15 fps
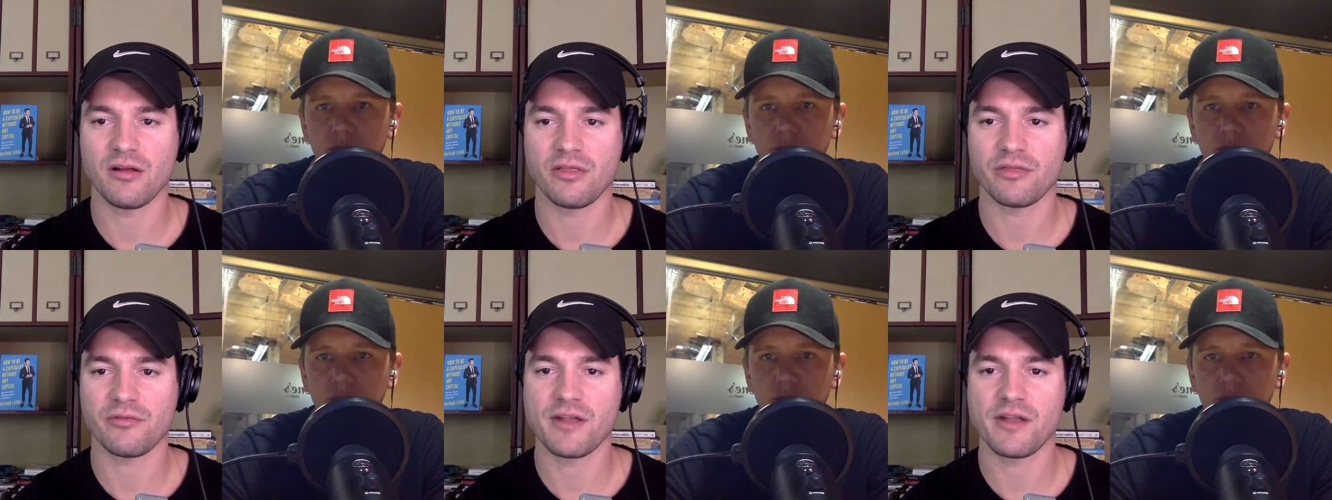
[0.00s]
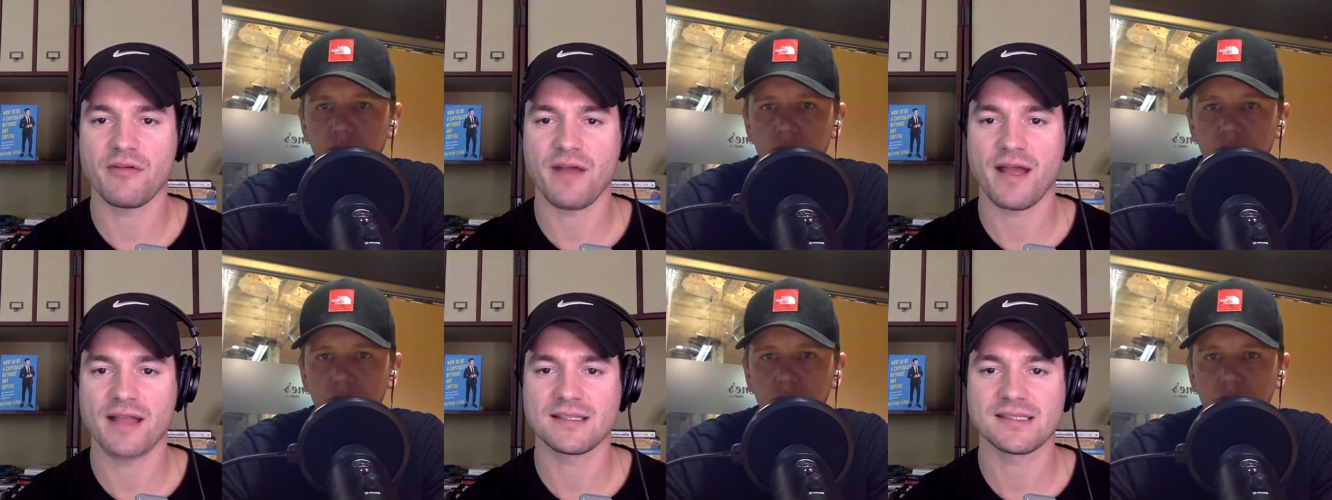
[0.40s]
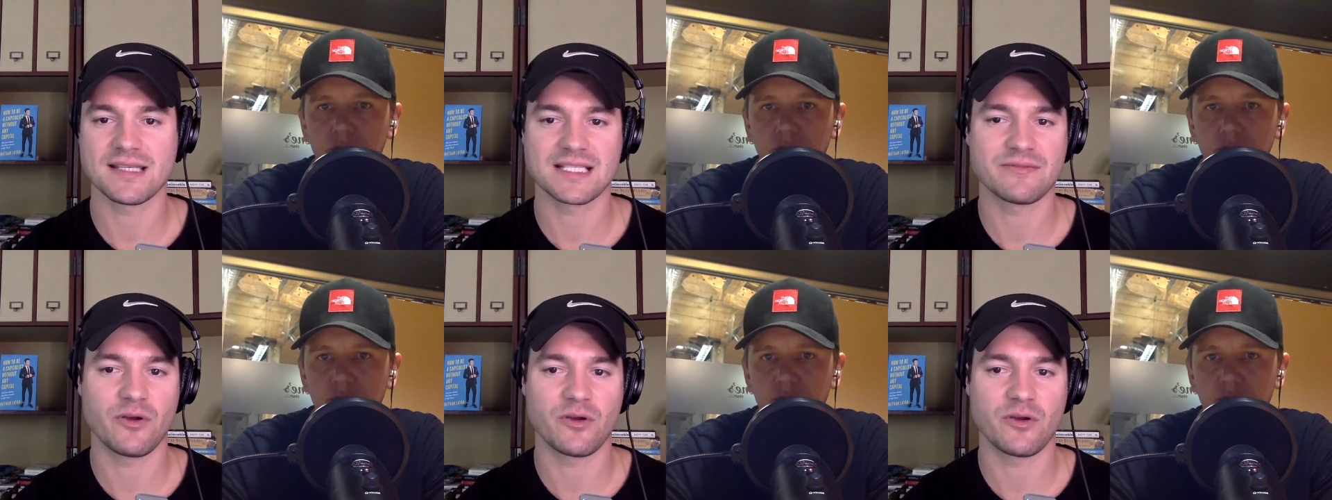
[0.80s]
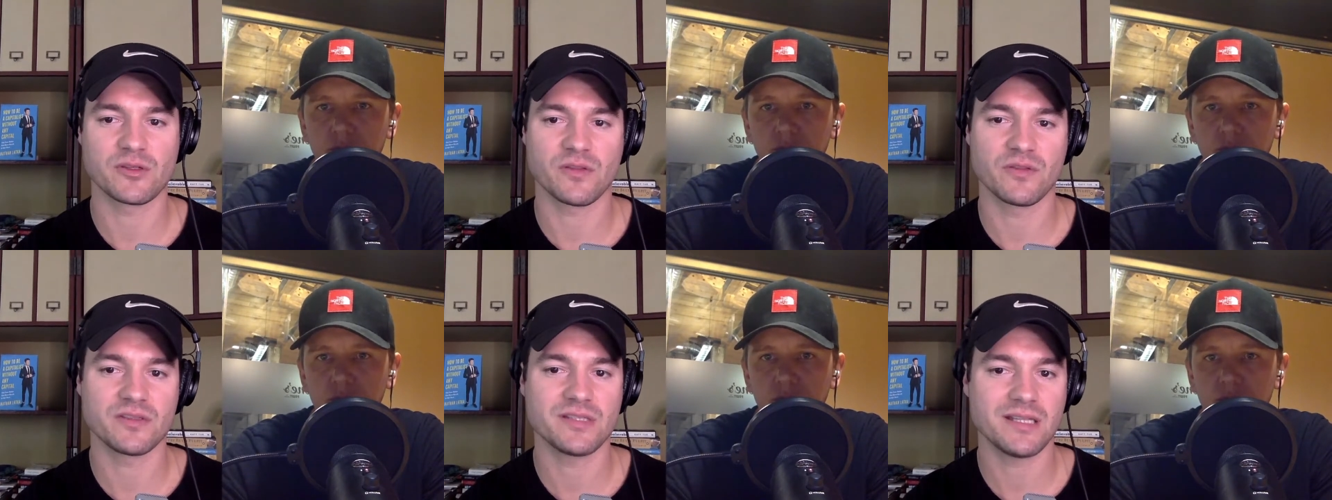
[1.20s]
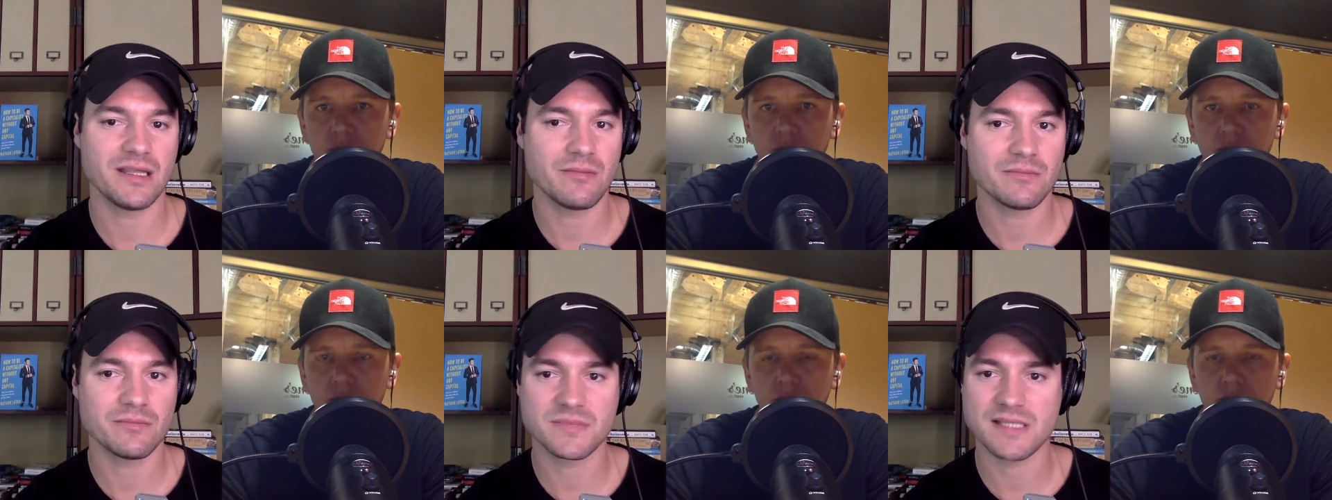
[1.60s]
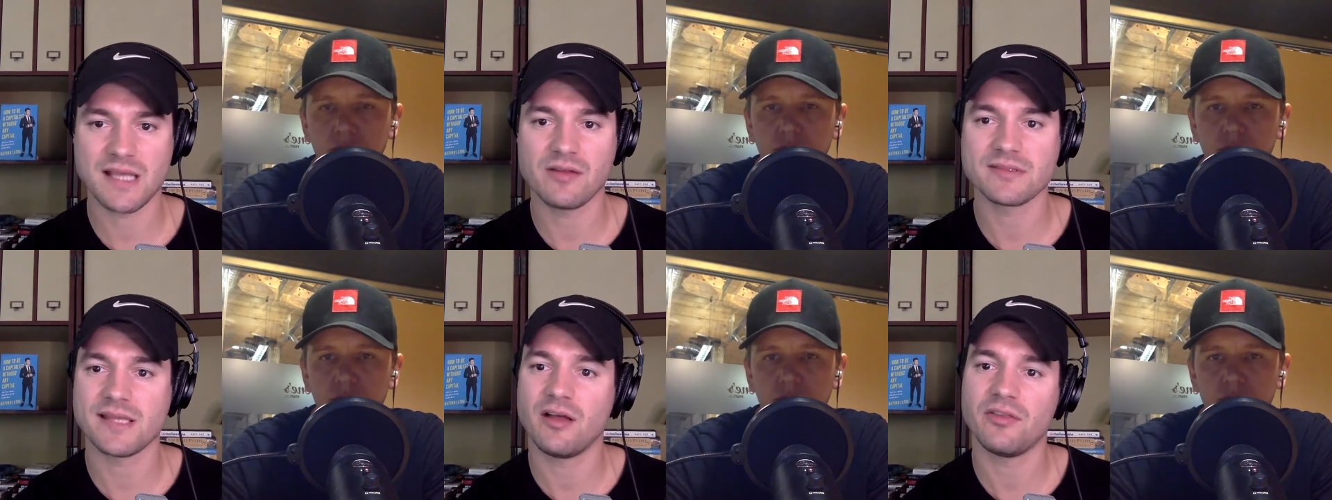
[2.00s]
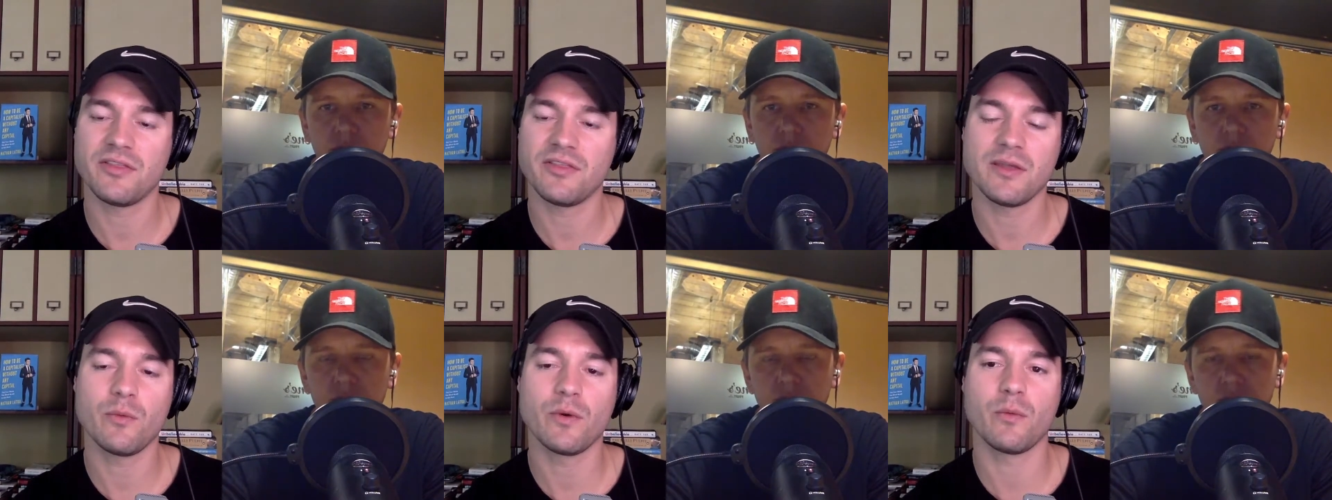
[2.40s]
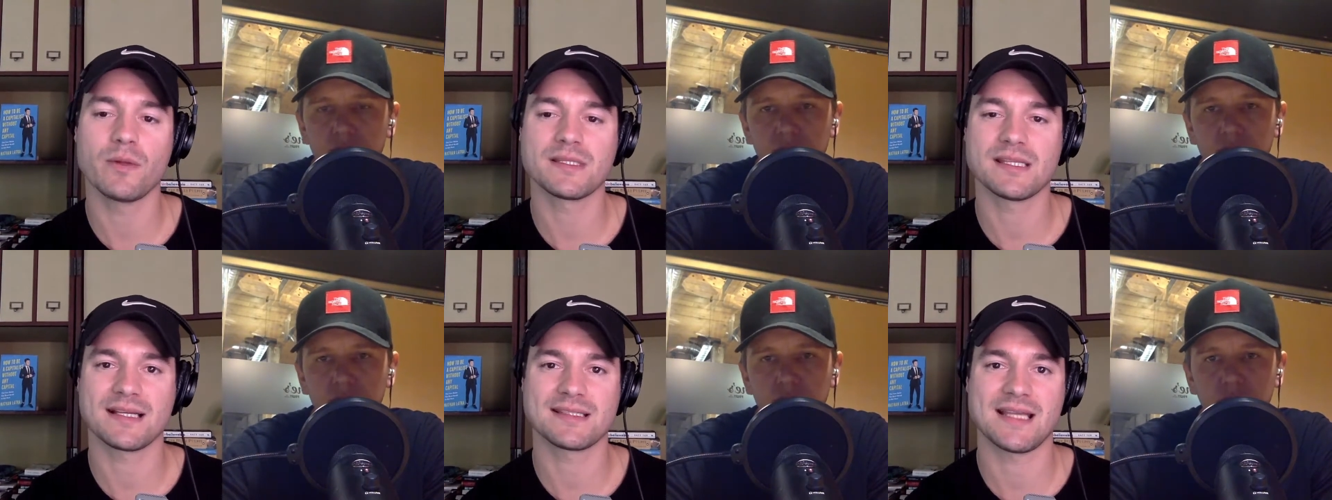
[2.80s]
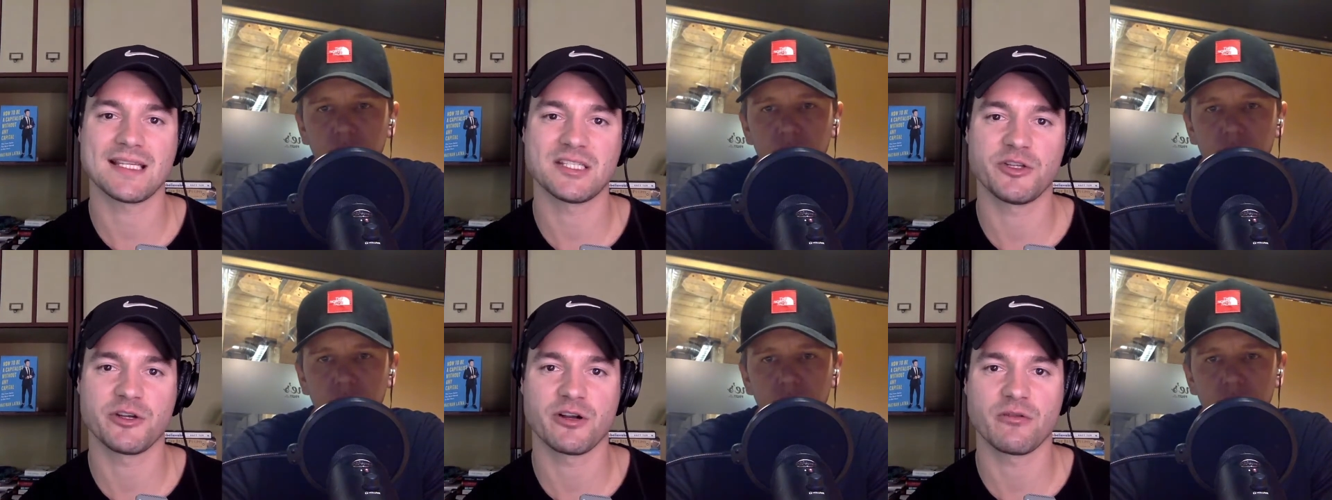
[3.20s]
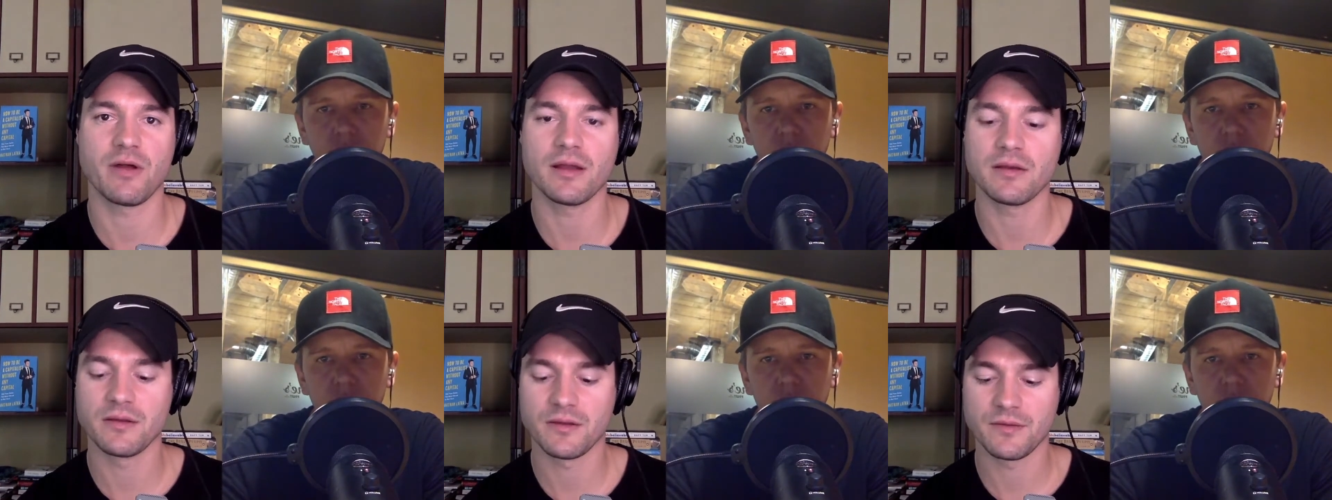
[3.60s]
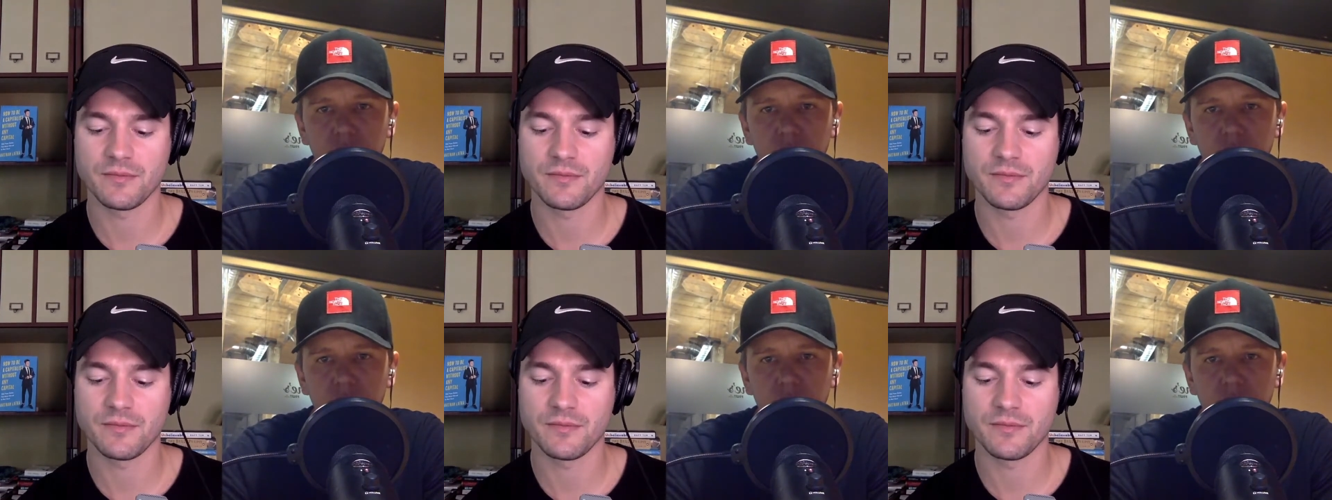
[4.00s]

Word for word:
Speaker 1: it $3,000, 6 folks on the team. Sounds healthy. What's the next test you're going to run?